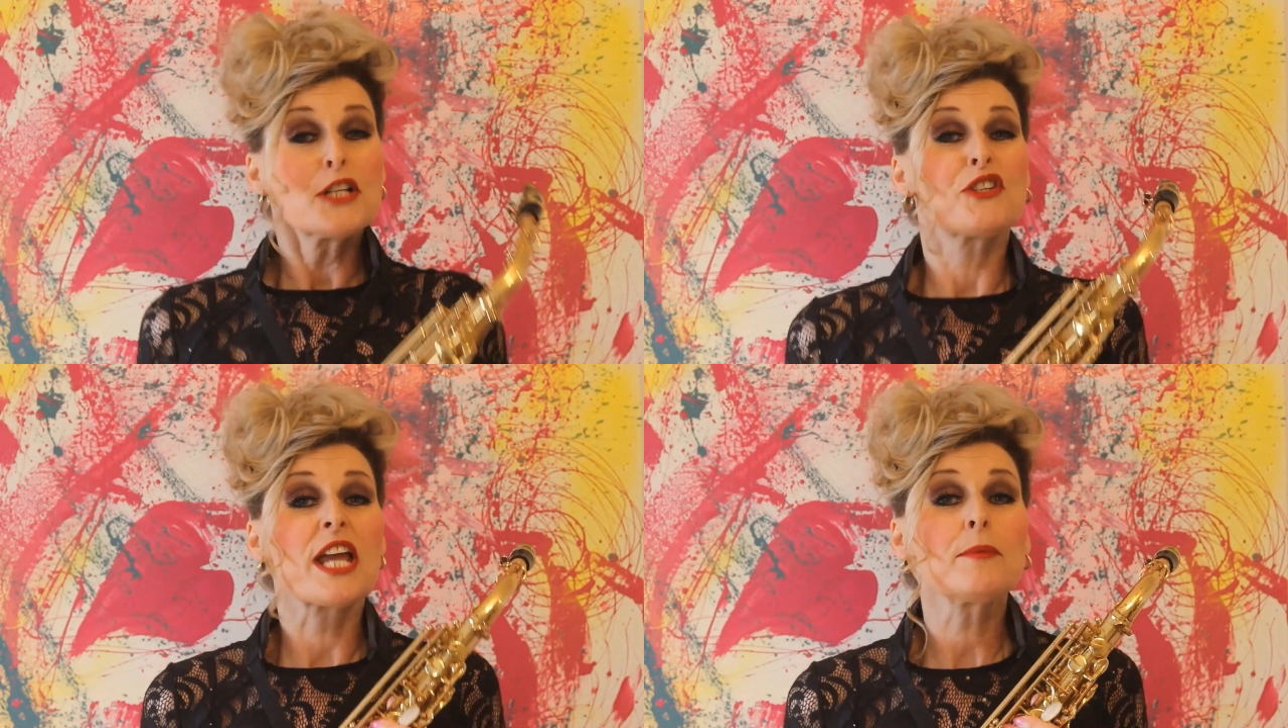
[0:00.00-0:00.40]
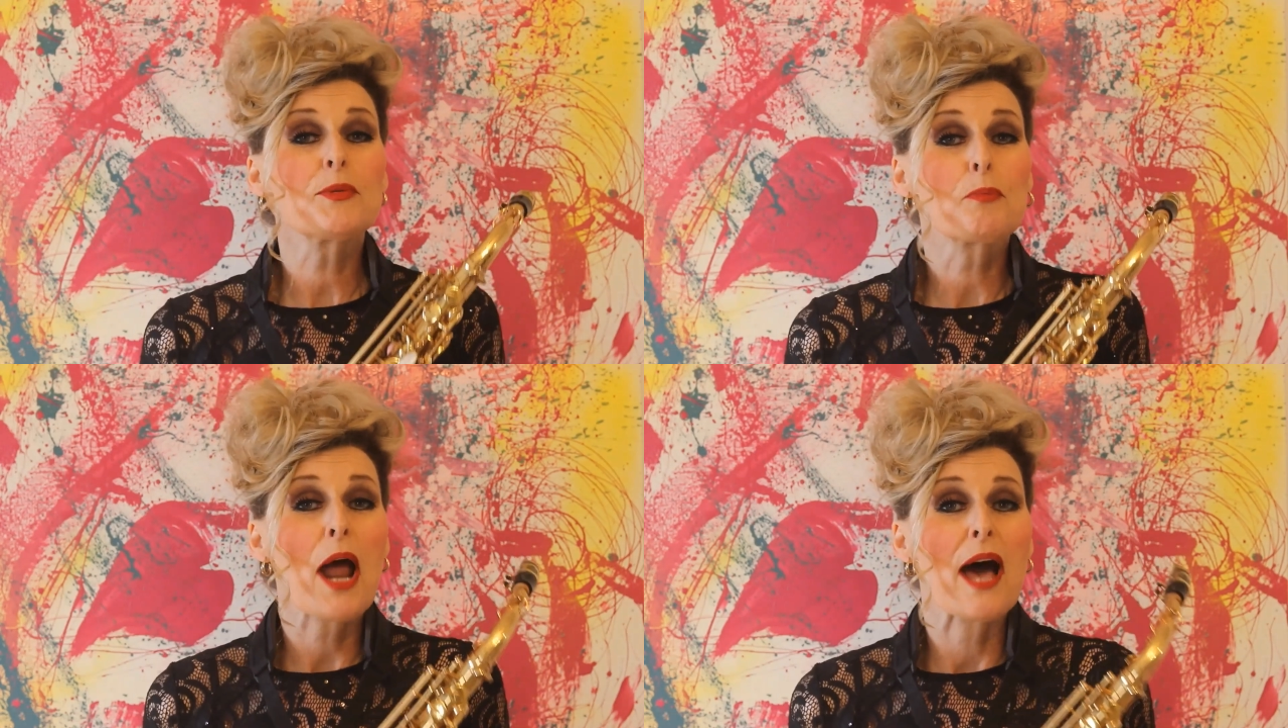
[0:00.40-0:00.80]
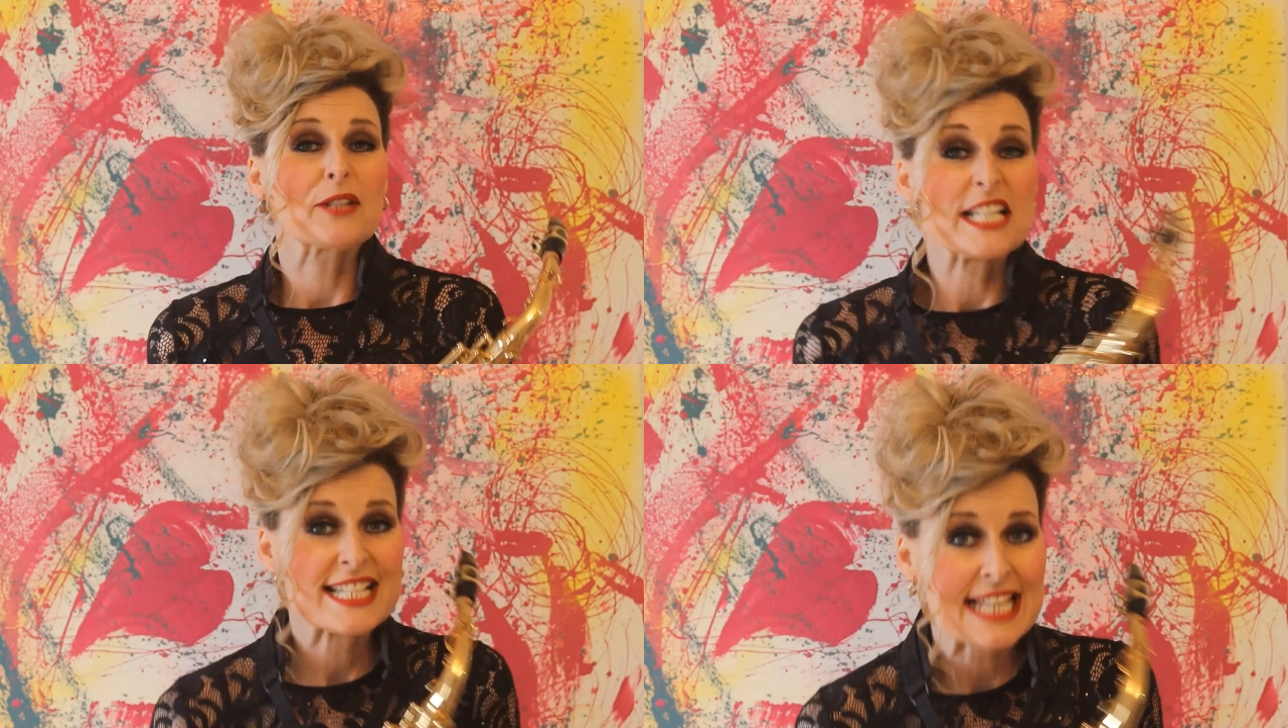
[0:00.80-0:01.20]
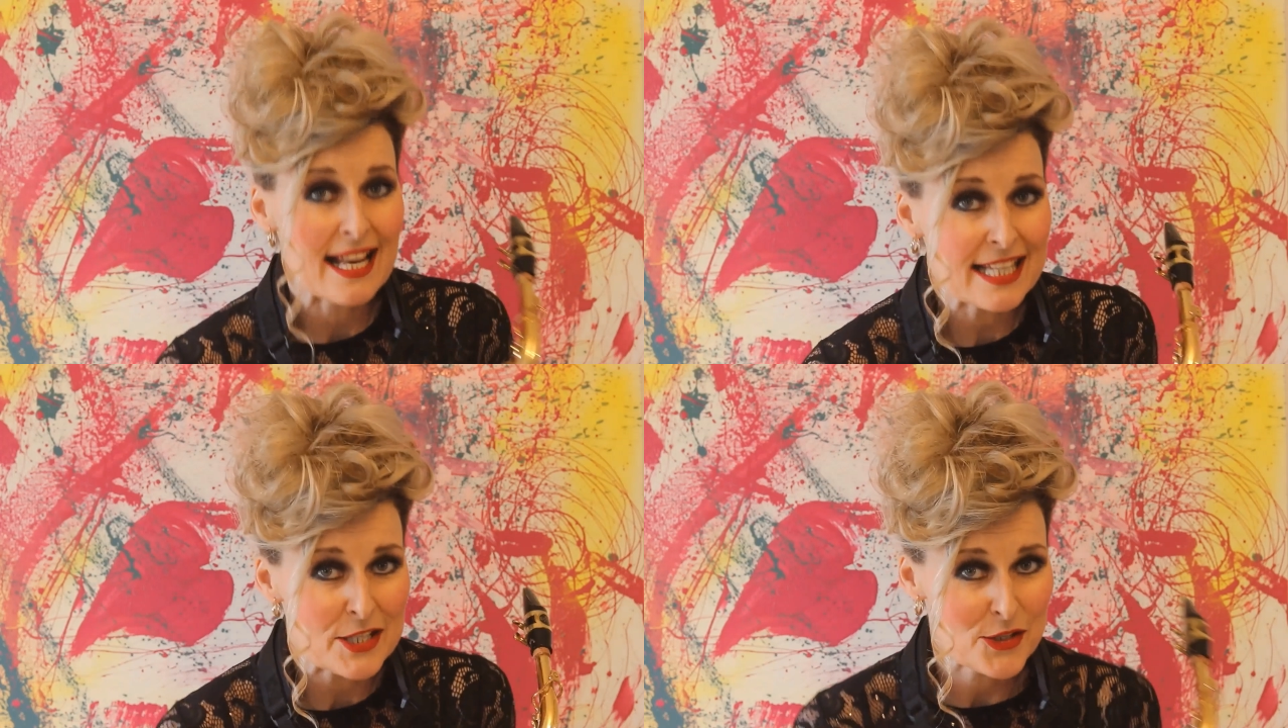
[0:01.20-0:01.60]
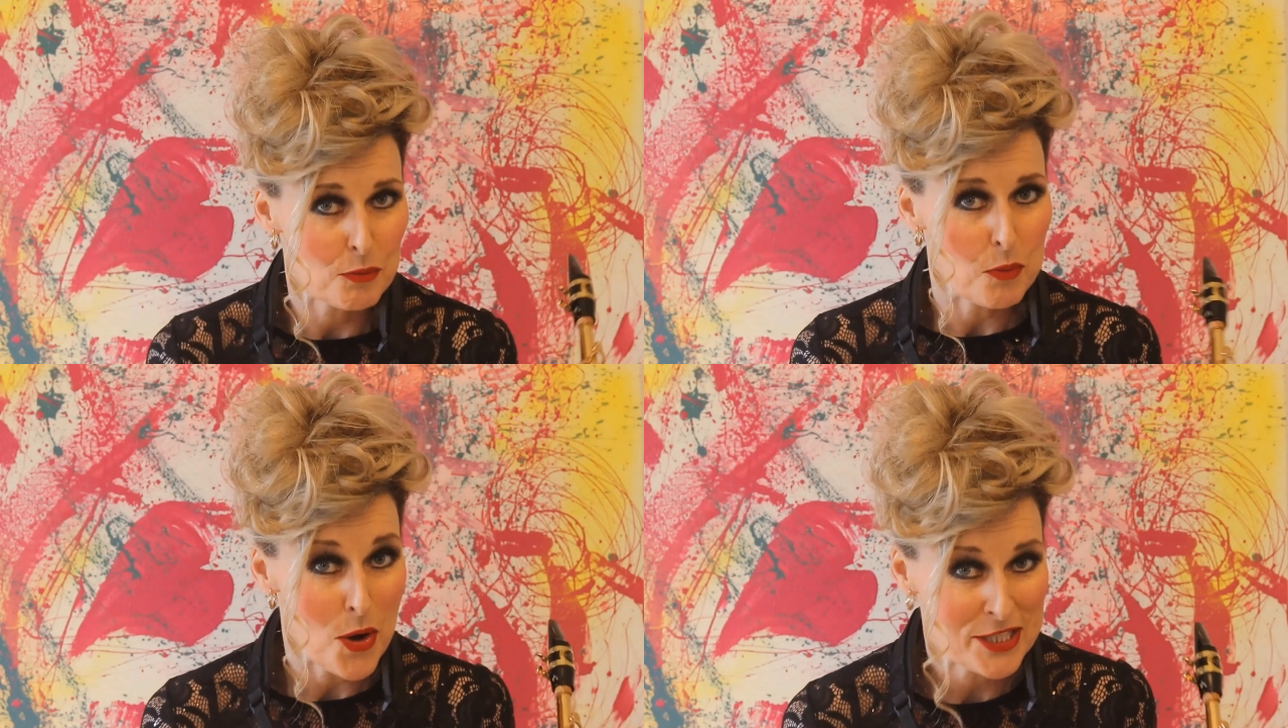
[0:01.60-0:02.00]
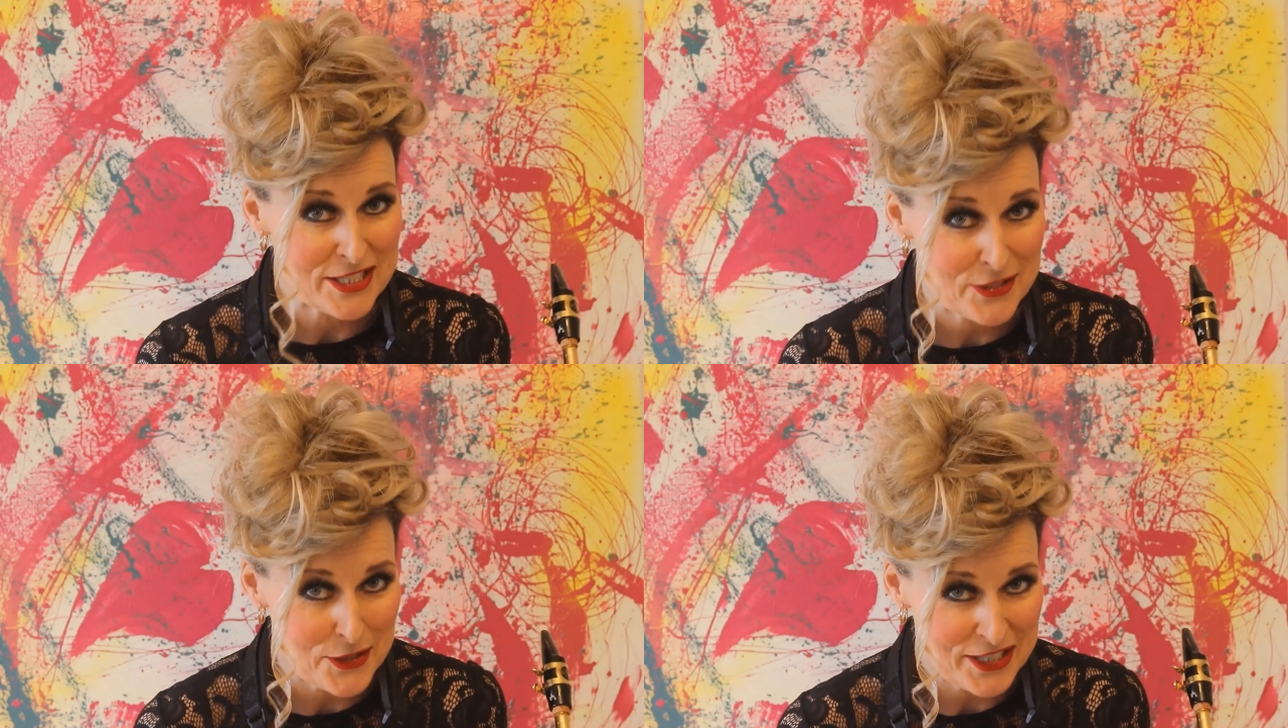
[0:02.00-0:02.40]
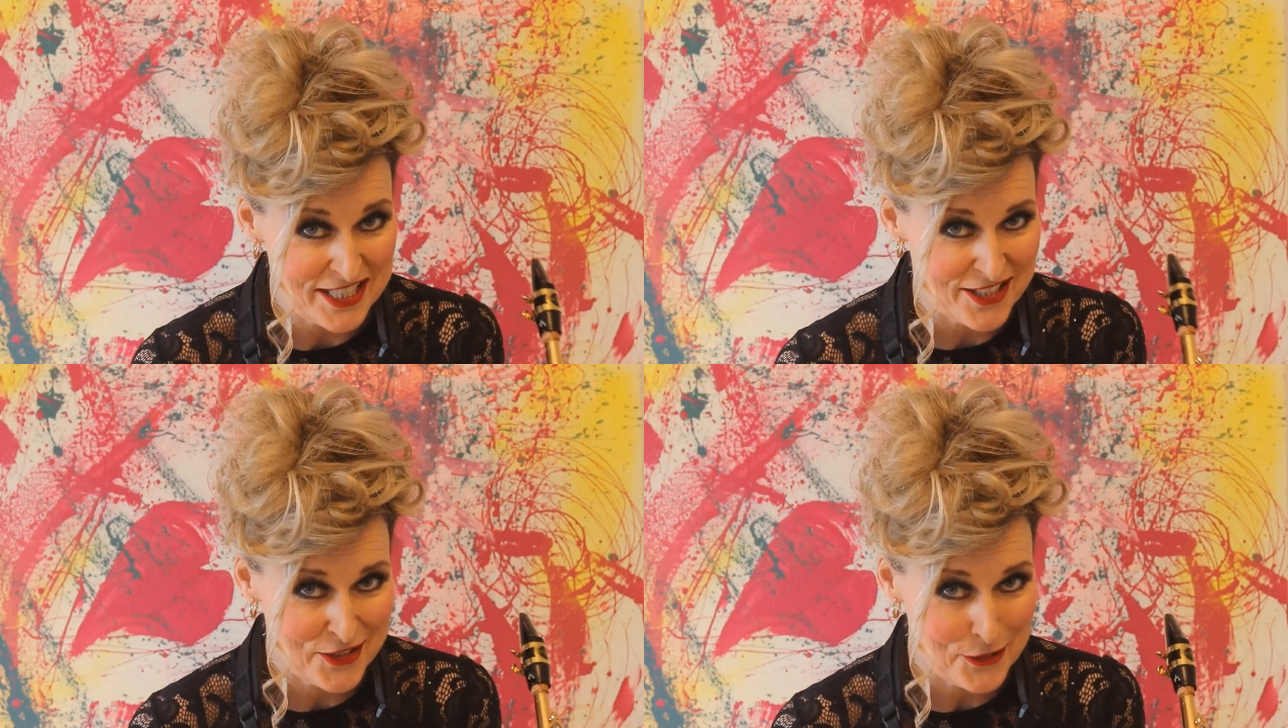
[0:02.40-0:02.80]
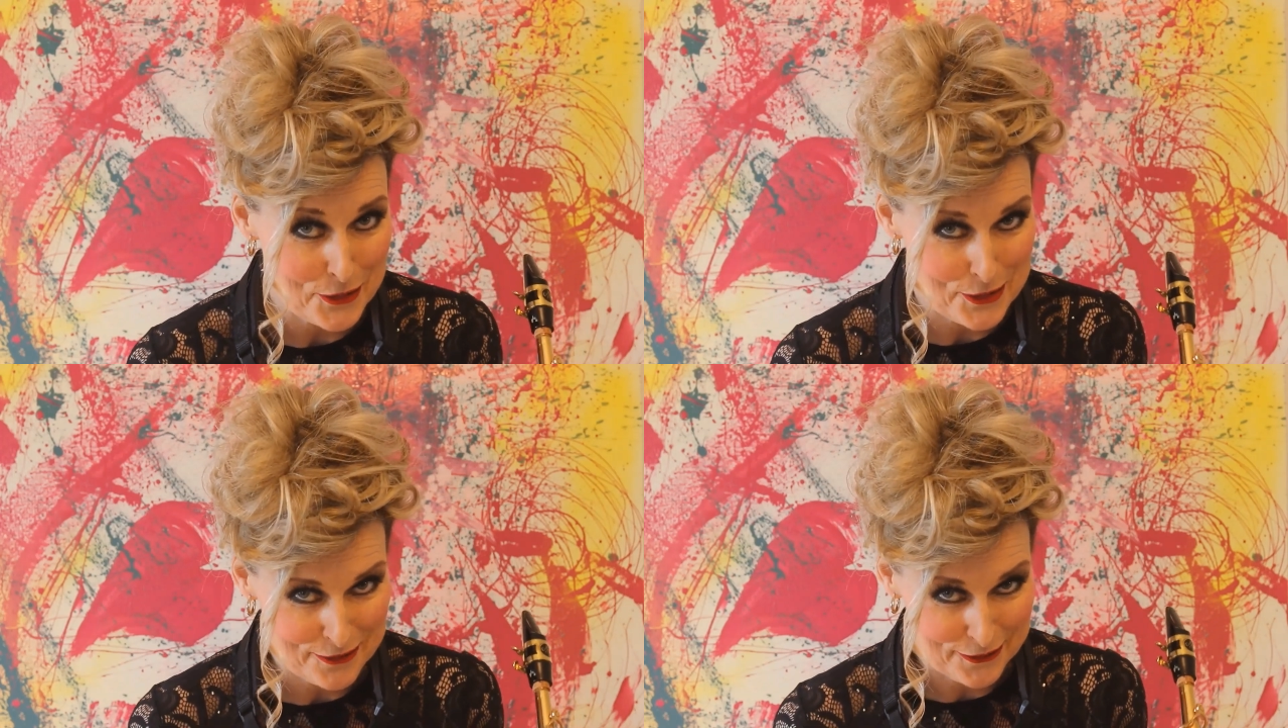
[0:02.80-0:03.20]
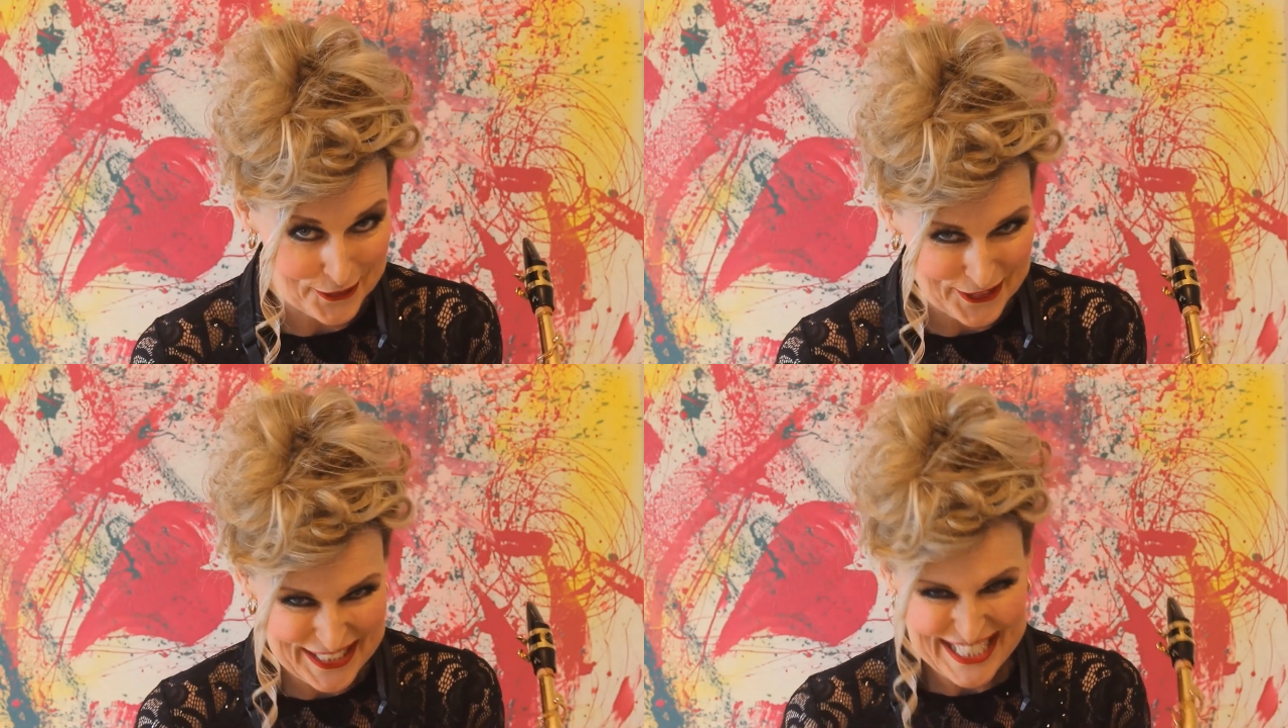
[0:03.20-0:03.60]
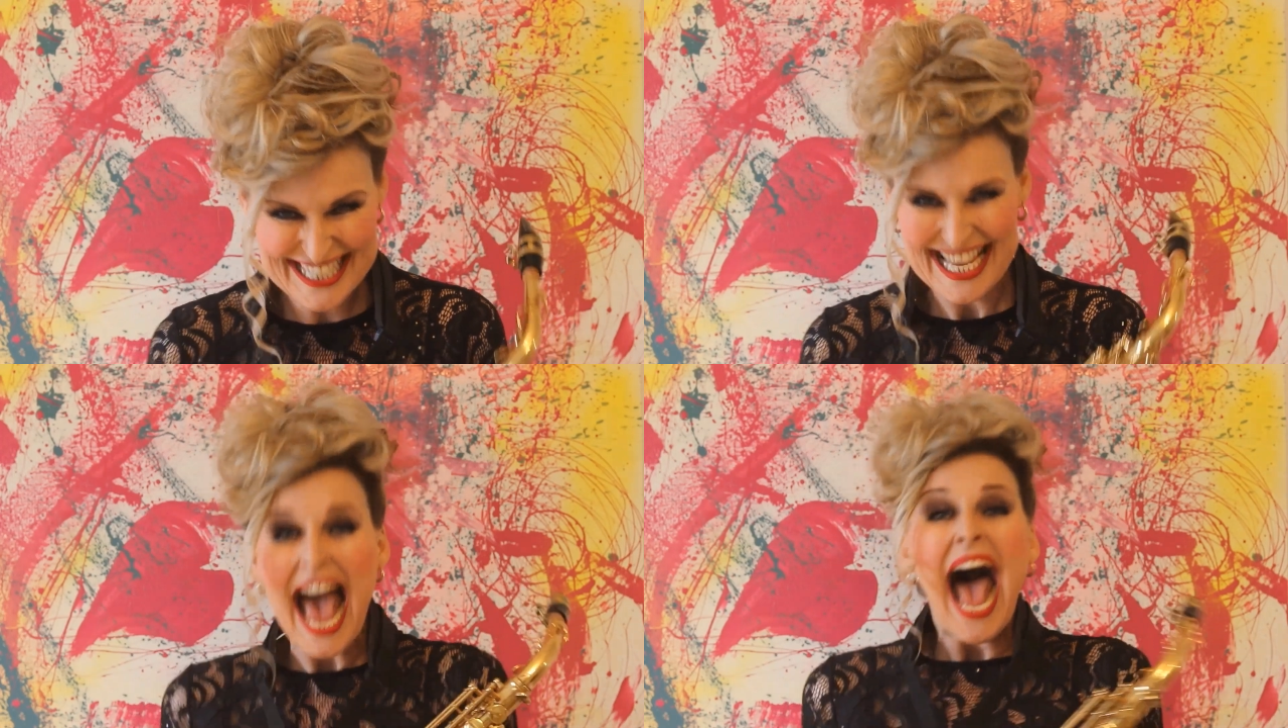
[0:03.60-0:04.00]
James Brown is telling us what he's got in store for us,